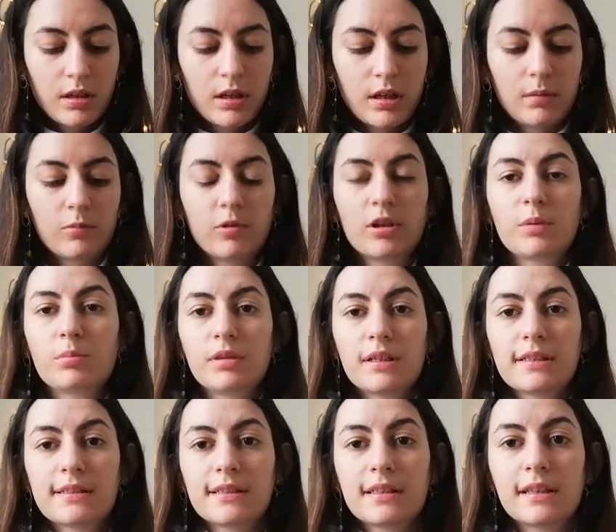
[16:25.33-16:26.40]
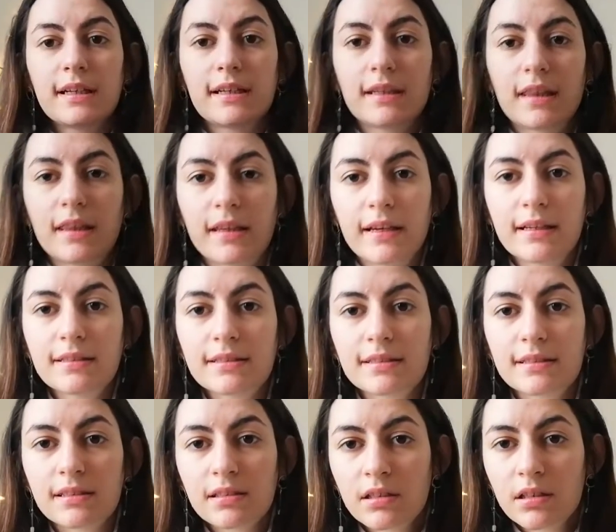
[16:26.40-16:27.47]
I'm gonna place it like
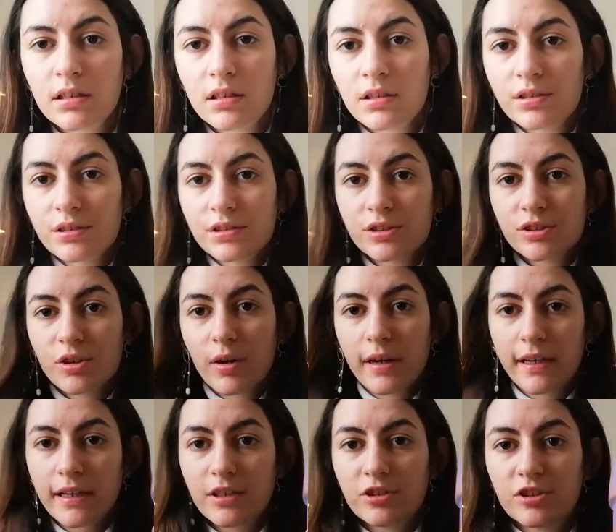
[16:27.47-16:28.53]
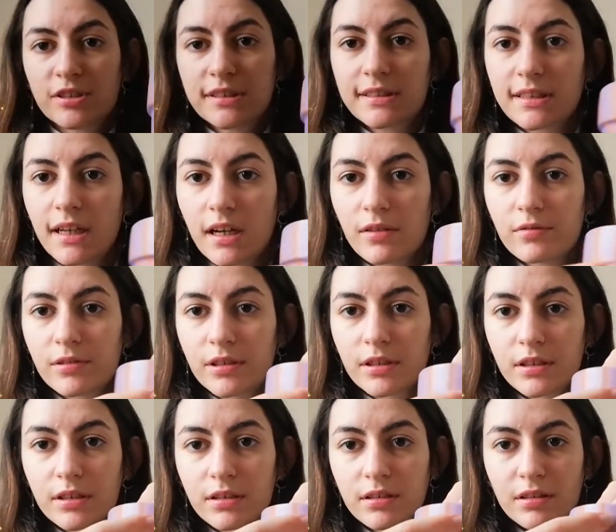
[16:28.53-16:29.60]
this, so I can just cover
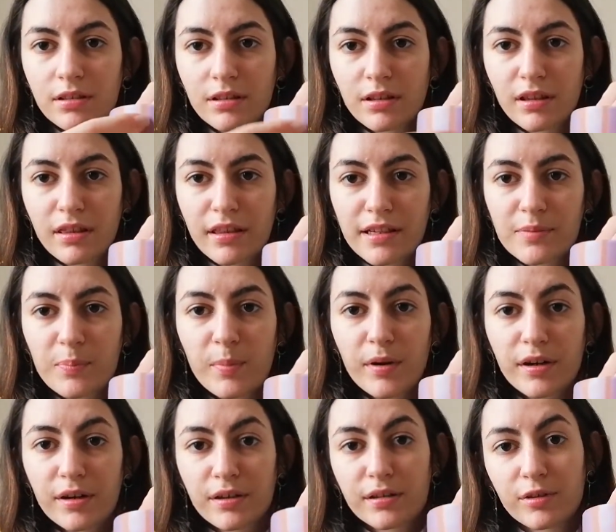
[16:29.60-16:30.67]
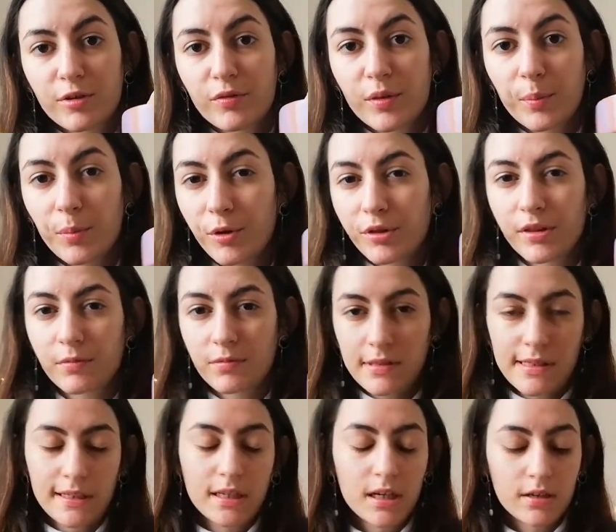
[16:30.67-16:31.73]
this part of the pot that
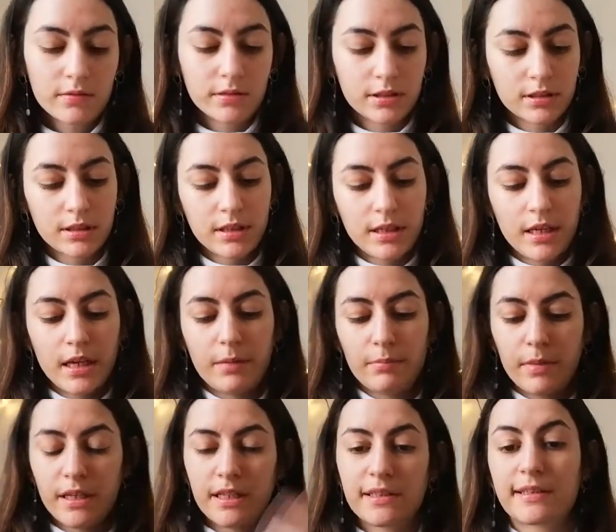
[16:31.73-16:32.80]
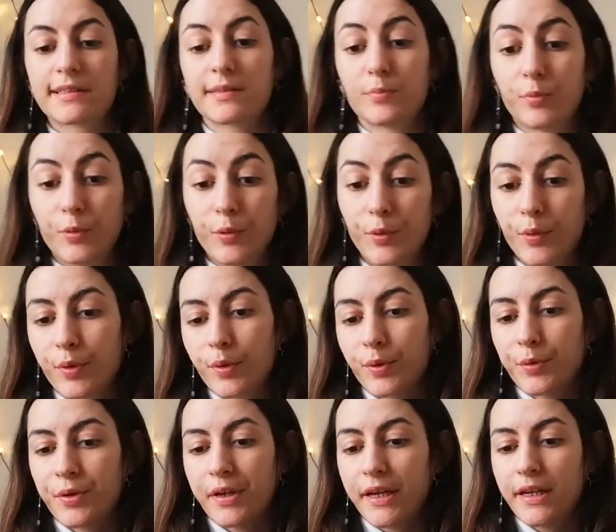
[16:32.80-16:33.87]
wasn't covered and make it smooth.
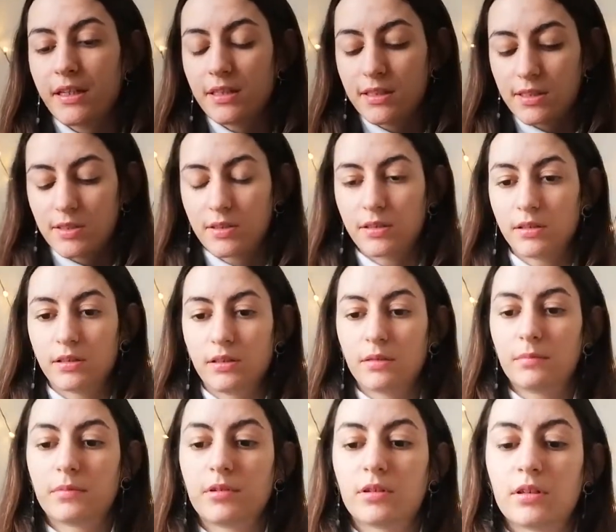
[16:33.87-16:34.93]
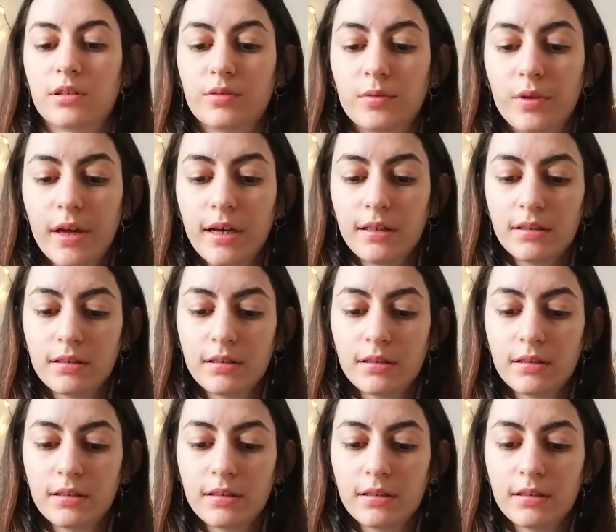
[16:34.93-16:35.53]
Okay, so I'm gonna do that.